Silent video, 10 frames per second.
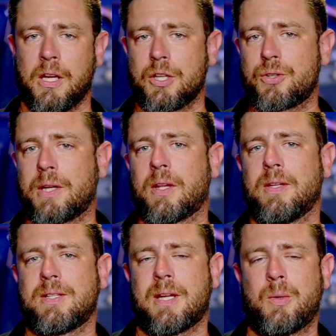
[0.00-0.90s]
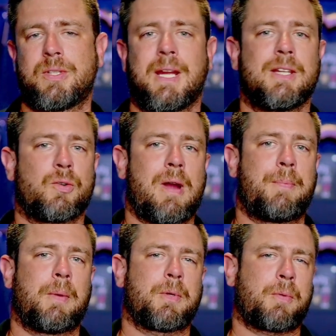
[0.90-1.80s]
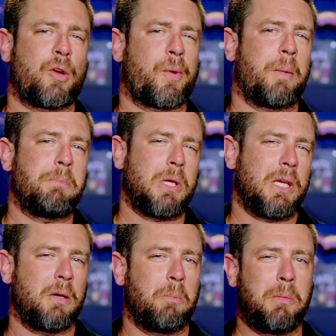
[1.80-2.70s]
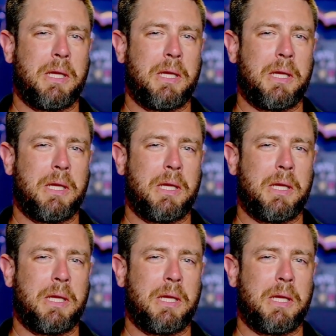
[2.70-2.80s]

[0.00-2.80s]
Strength on this, I would say, as it wrapped up, is probably about a medium,